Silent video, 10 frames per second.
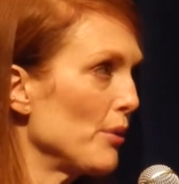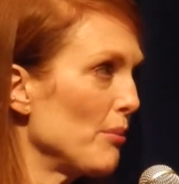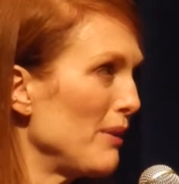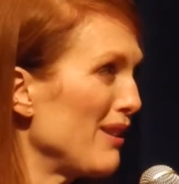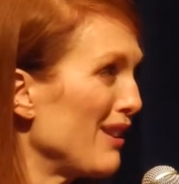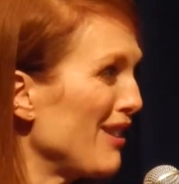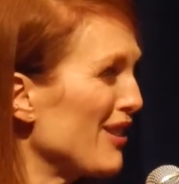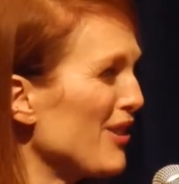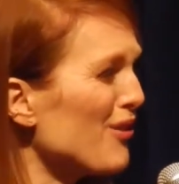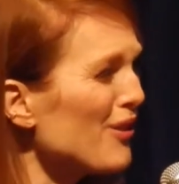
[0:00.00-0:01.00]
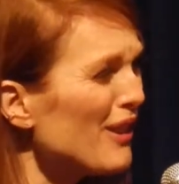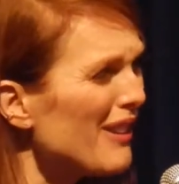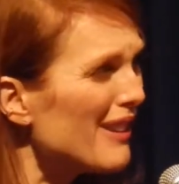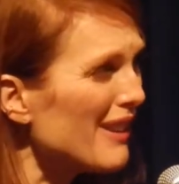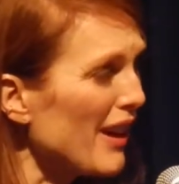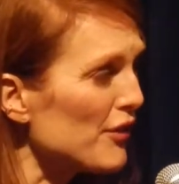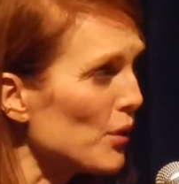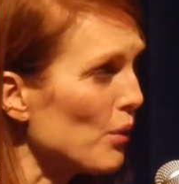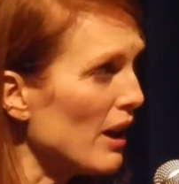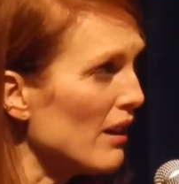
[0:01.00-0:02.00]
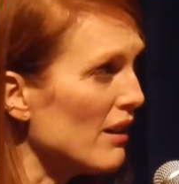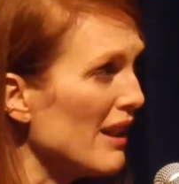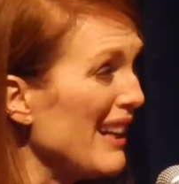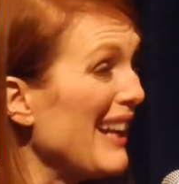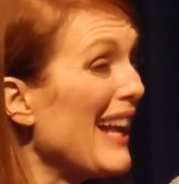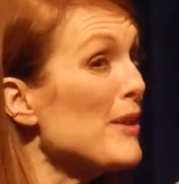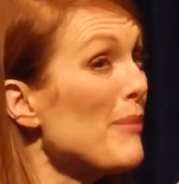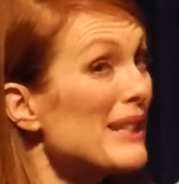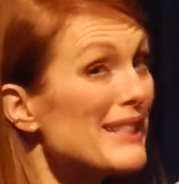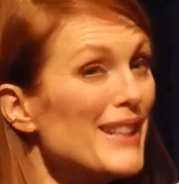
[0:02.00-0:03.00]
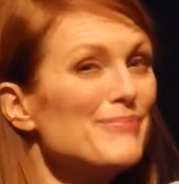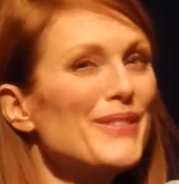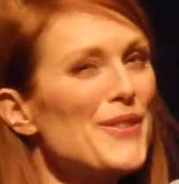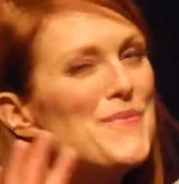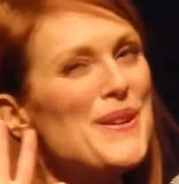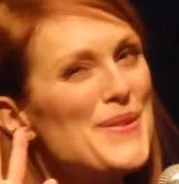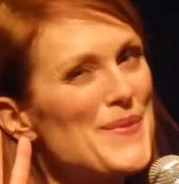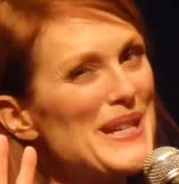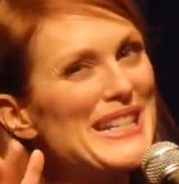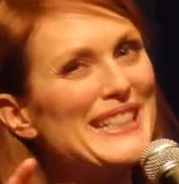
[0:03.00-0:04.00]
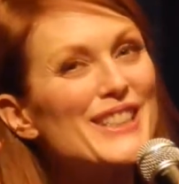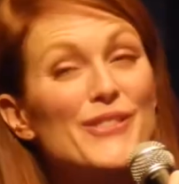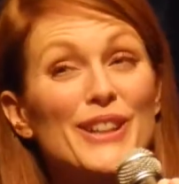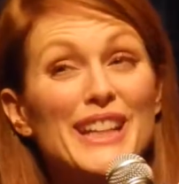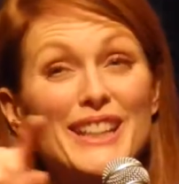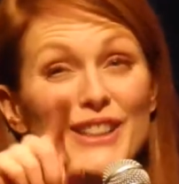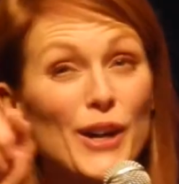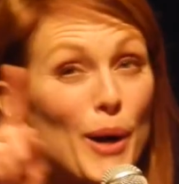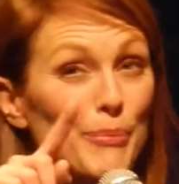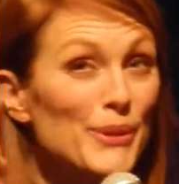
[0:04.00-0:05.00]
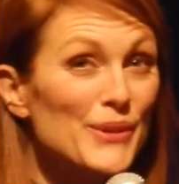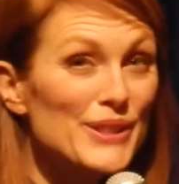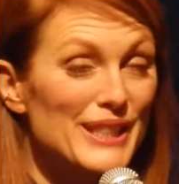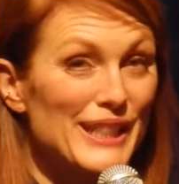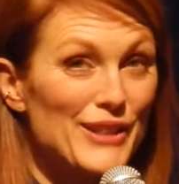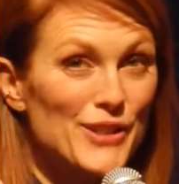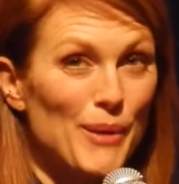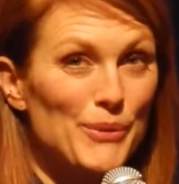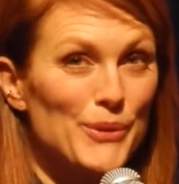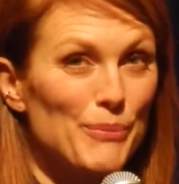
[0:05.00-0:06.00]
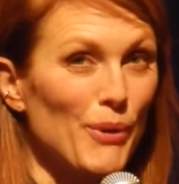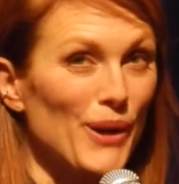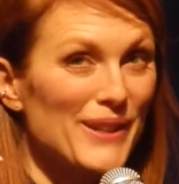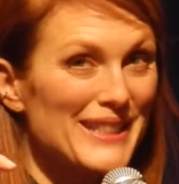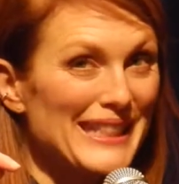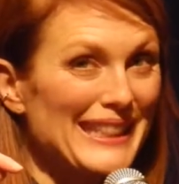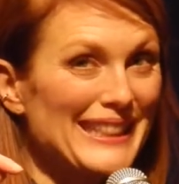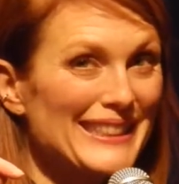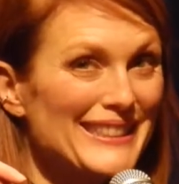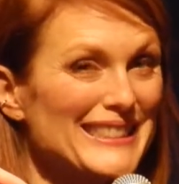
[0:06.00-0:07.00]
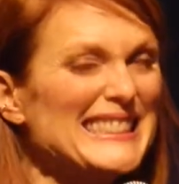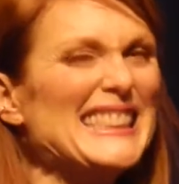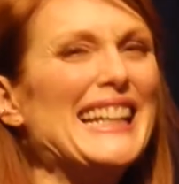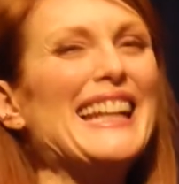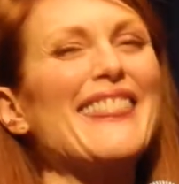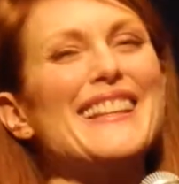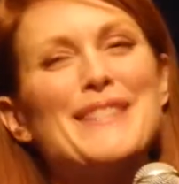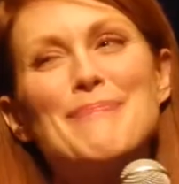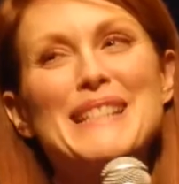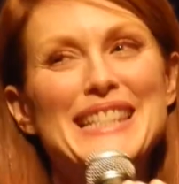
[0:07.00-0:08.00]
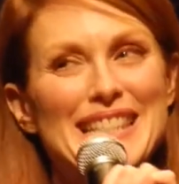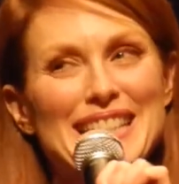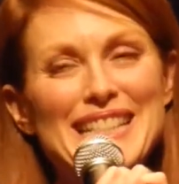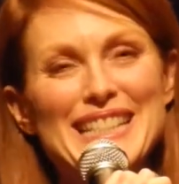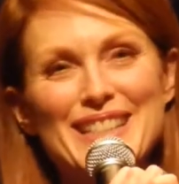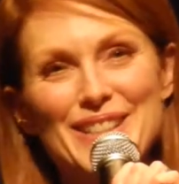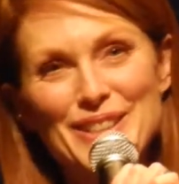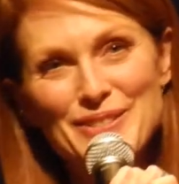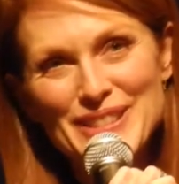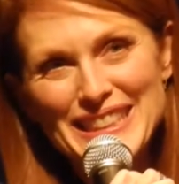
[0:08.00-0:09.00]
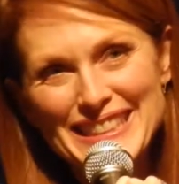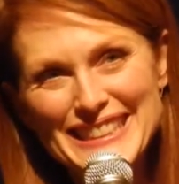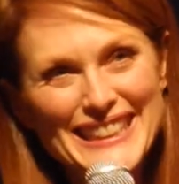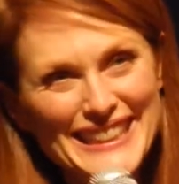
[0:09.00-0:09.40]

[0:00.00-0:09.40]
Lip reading: with me that I didn't feel it after a while. And my son, oh, by the way, at the very end, the teenage couple in the park singing, that's my son and his girlfriend.